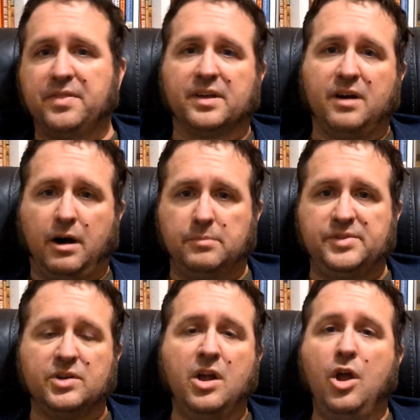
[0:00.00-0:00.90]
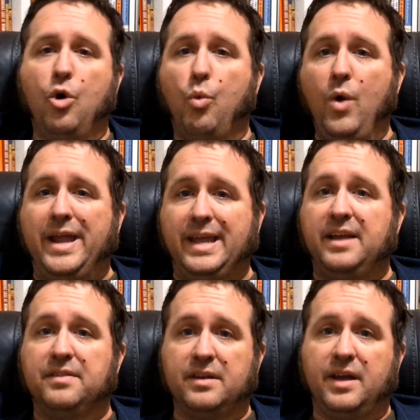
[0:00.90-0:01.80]
with the Cubs,
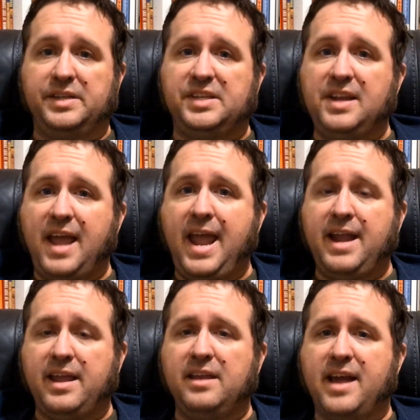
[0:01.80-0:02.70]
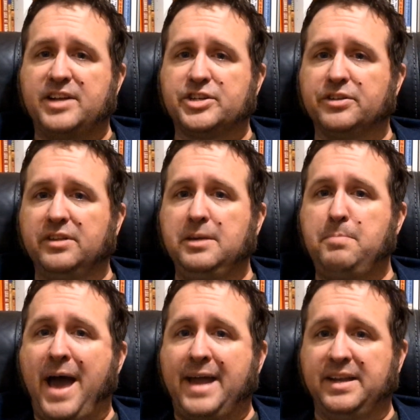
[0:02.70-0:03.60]
winning the 1980 National League
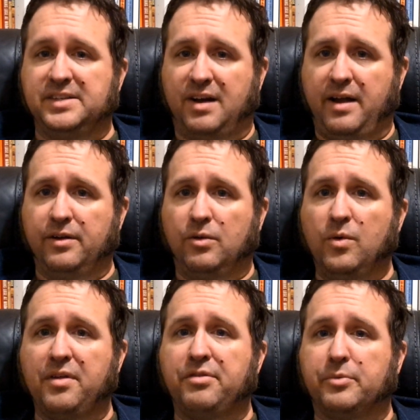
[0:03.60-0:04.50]
batting title with a